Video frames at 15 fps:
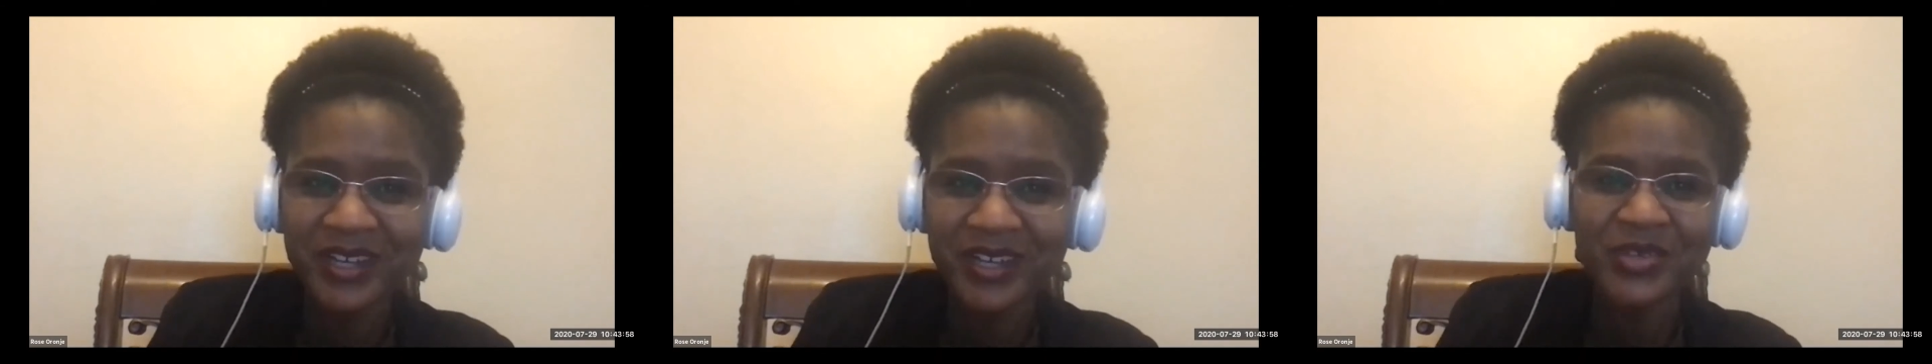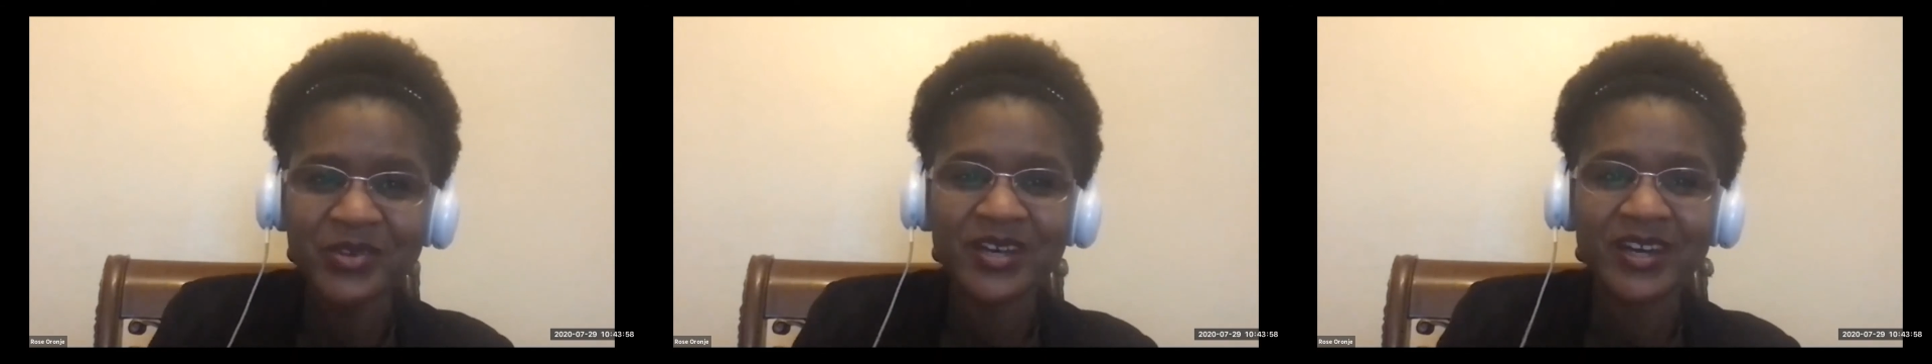
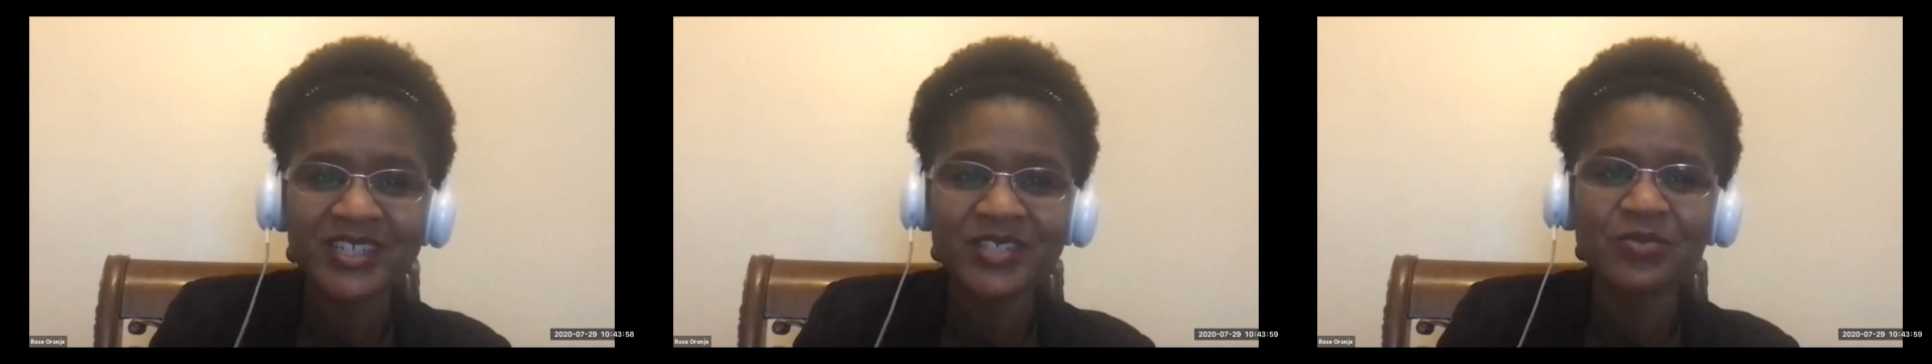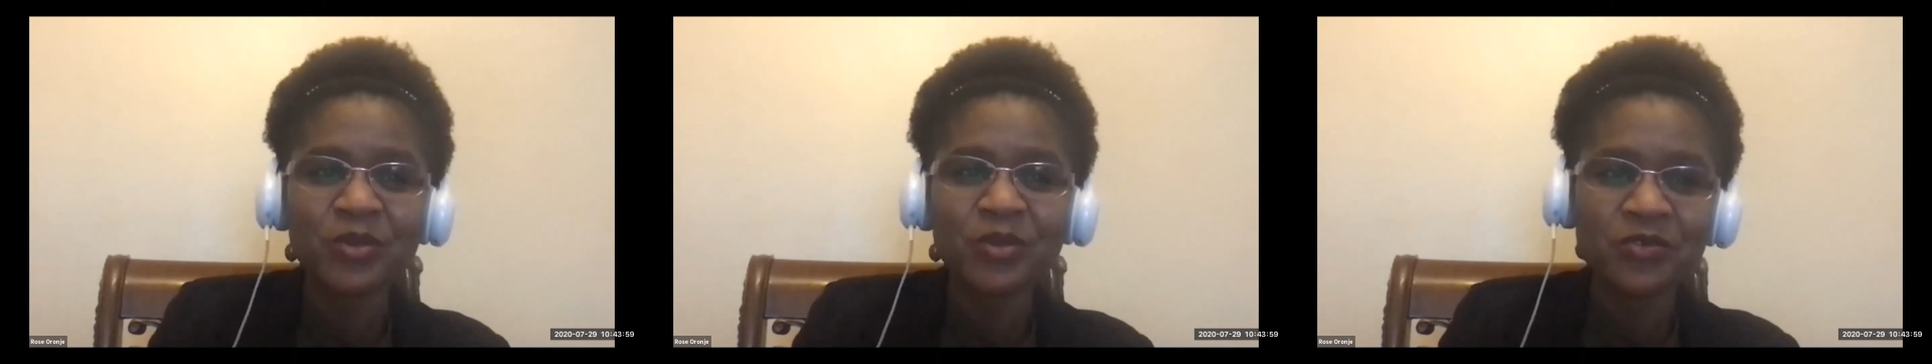You
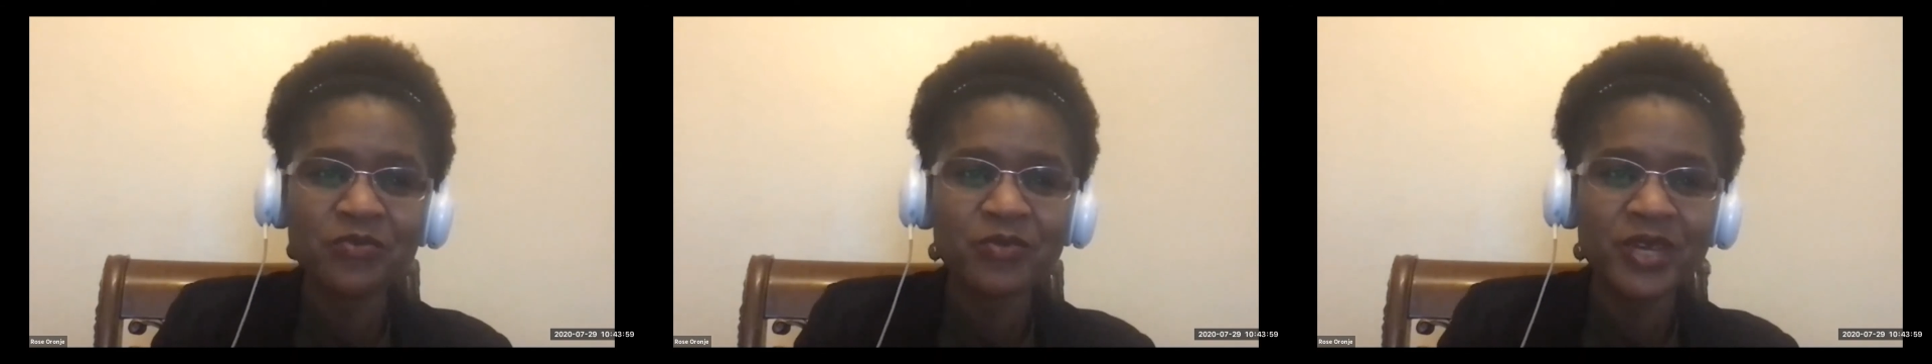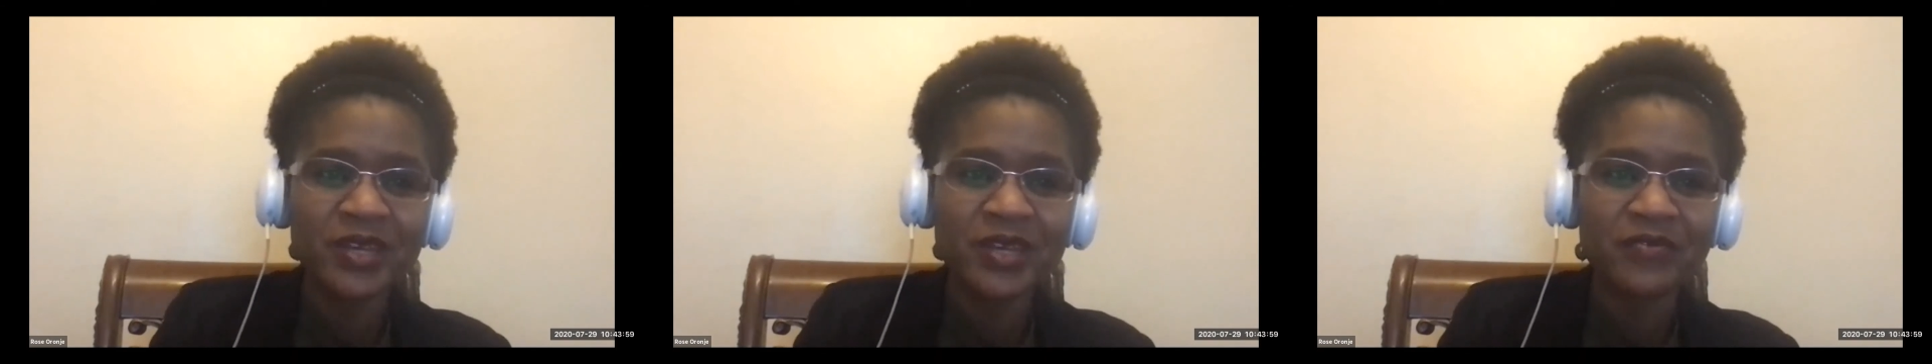can't move
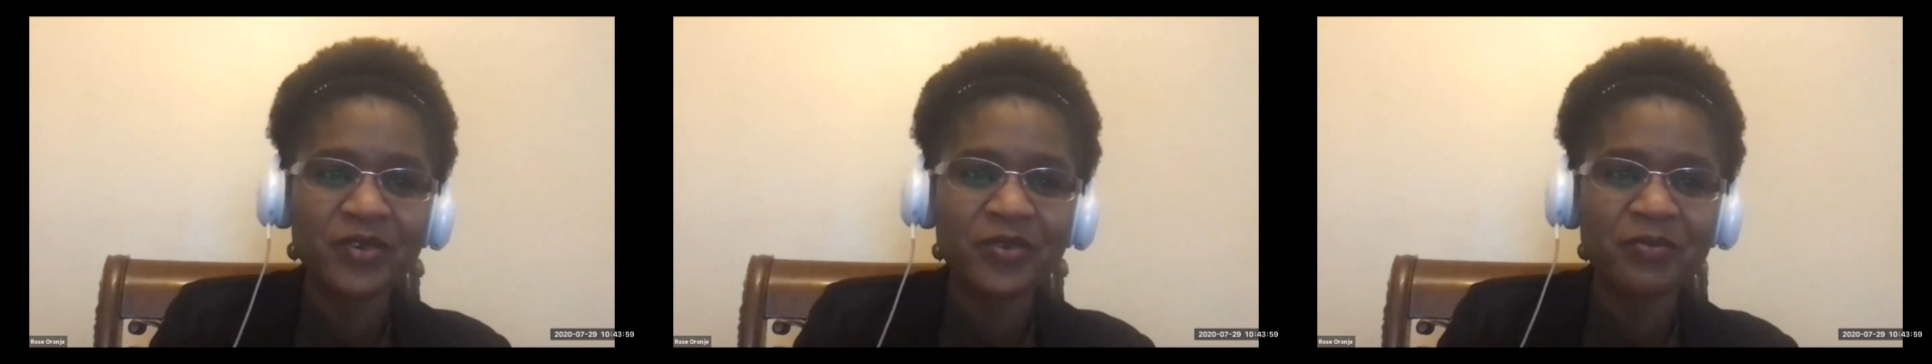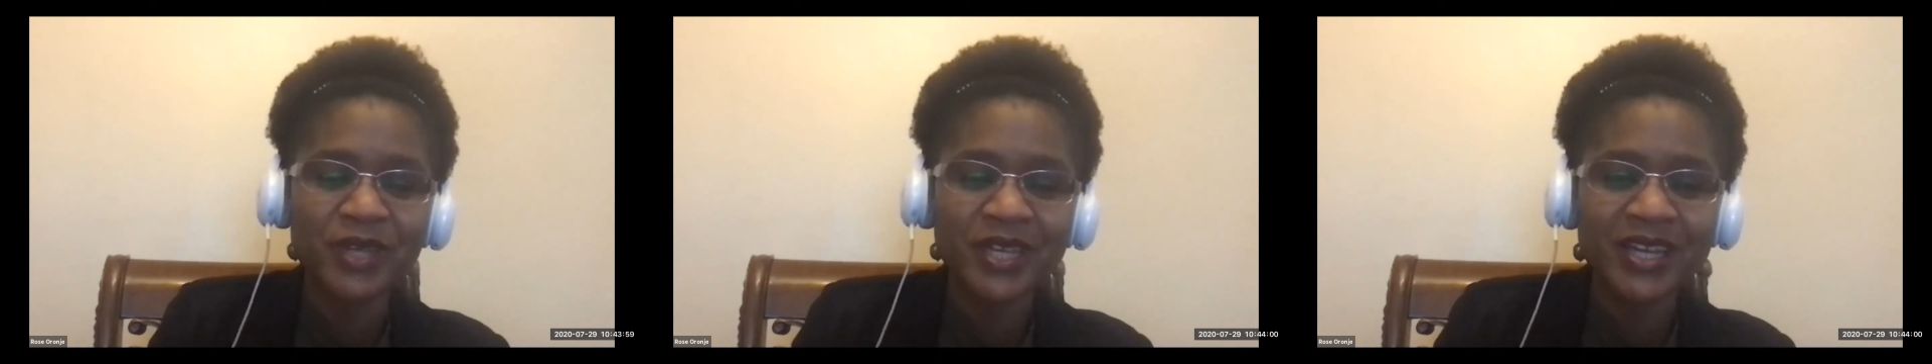me
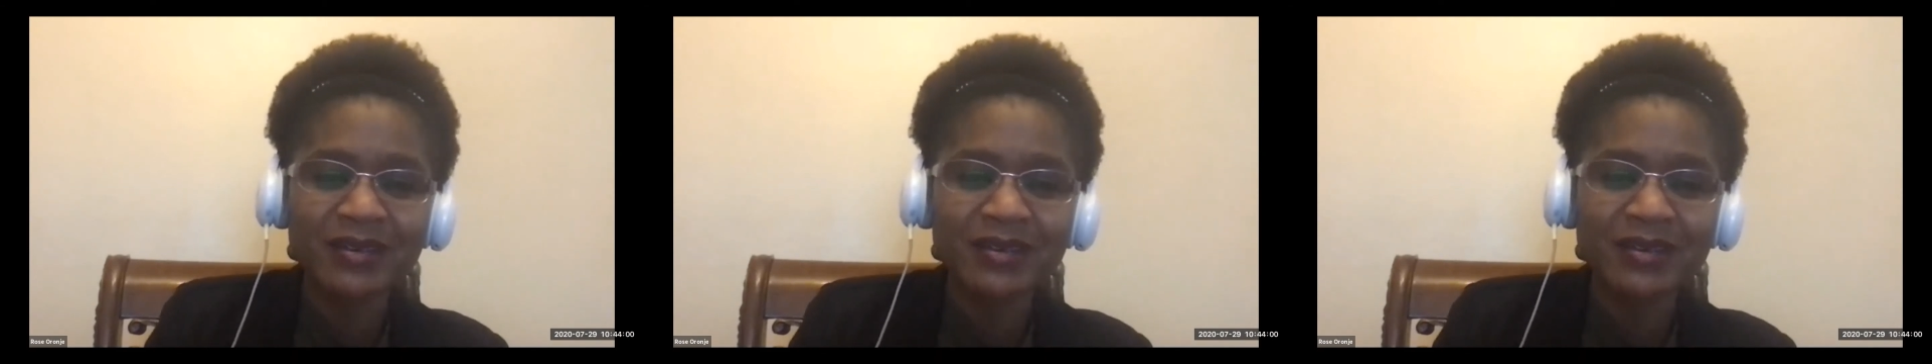from being a